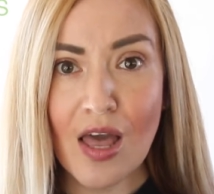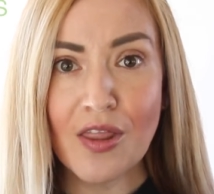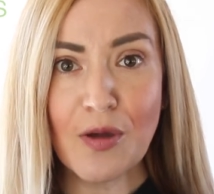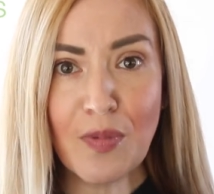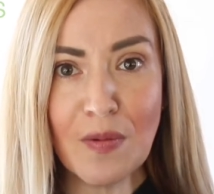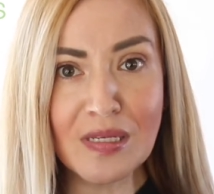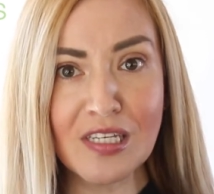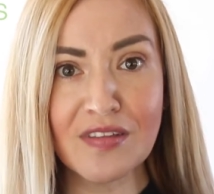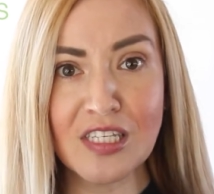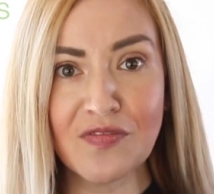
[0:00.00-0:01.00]
The purpose
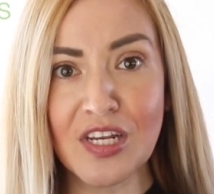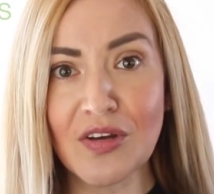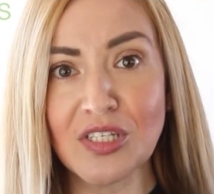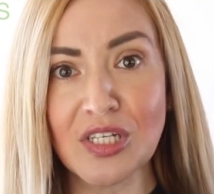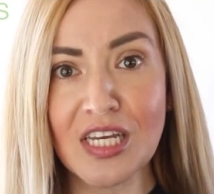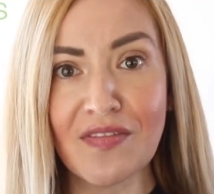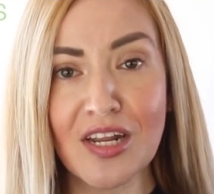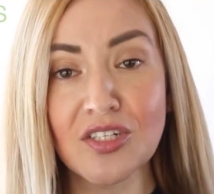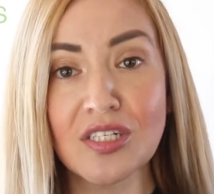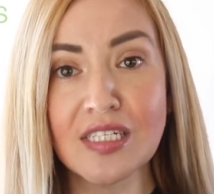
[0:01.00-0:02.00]
of this video is to give an
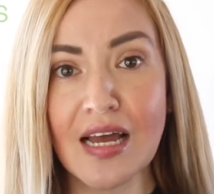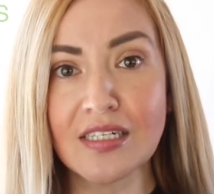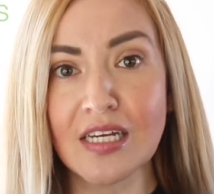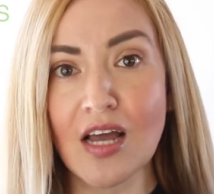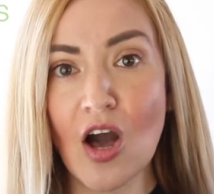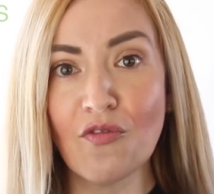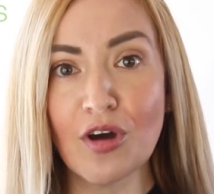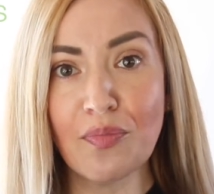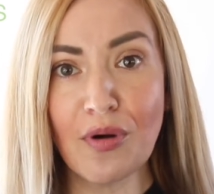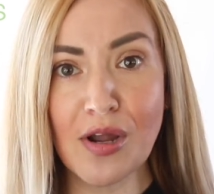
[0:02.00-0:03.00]
understanding of
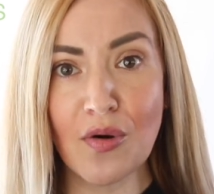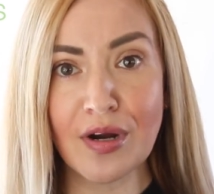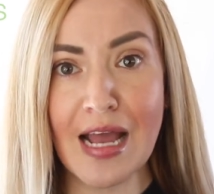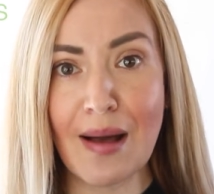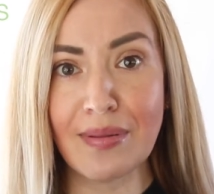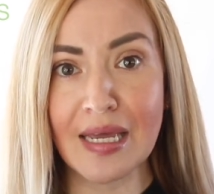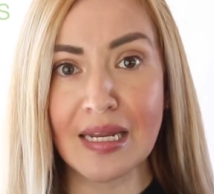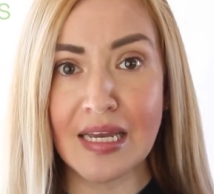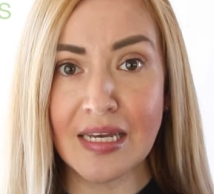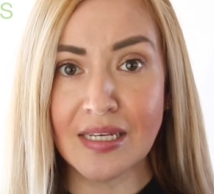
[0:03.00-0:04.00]
what a priority
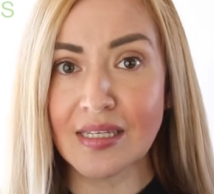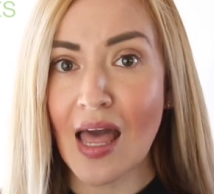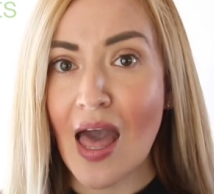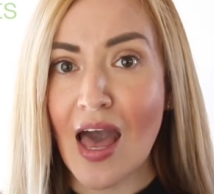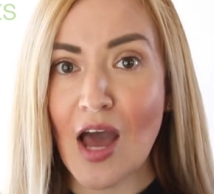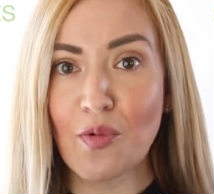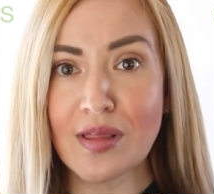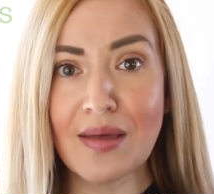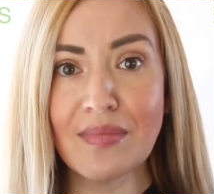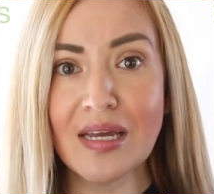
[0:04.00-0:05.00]
applicant is and
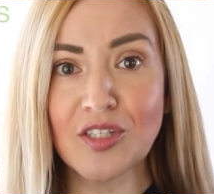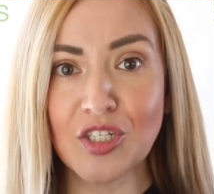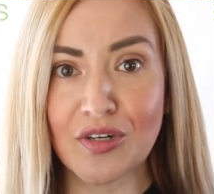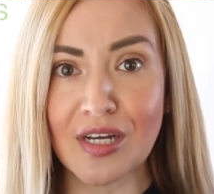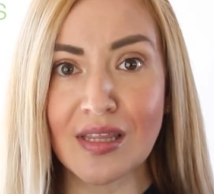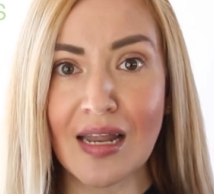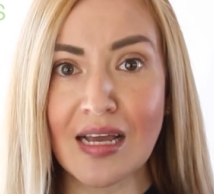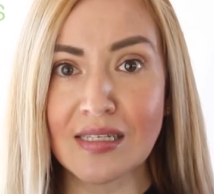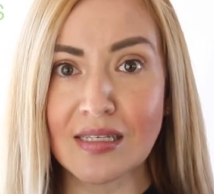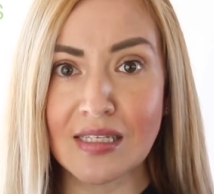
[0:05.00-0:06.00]
what that means during the
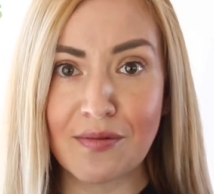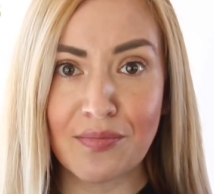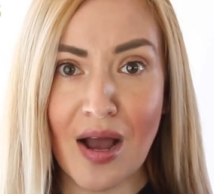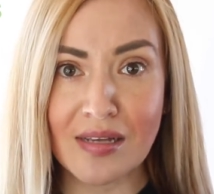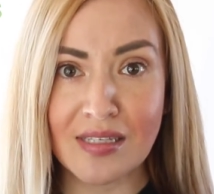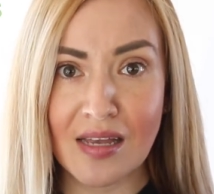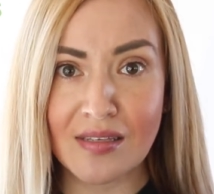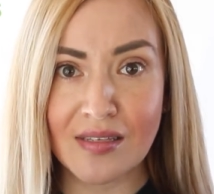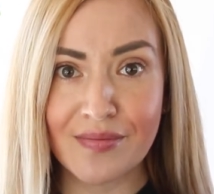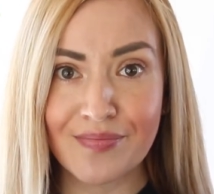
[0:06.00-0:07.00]
licensing
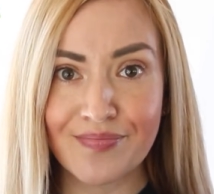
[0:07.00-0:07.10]
process.